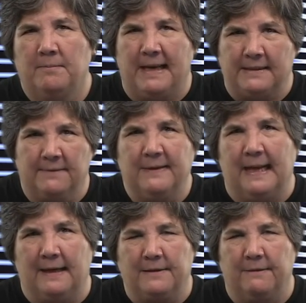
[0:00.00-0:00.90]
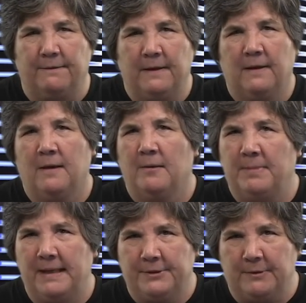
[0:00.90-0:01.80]
passive and active,
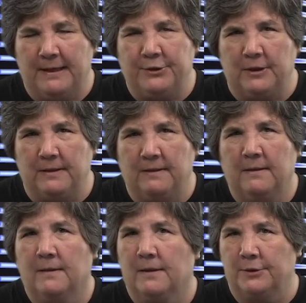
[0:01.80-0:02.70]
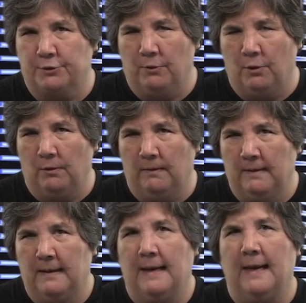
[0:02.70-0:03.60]
penetration, control,
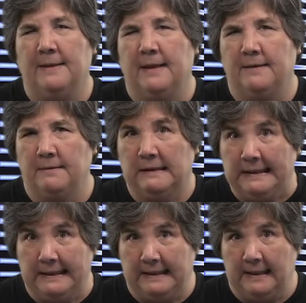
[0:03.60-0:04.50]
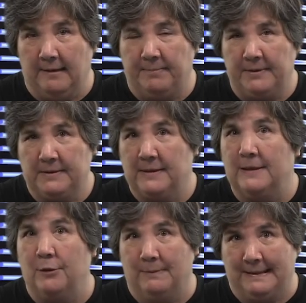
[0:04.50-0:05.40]
and then cleaning up so
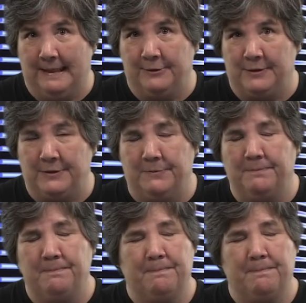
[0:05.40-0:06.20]
that no one catches you.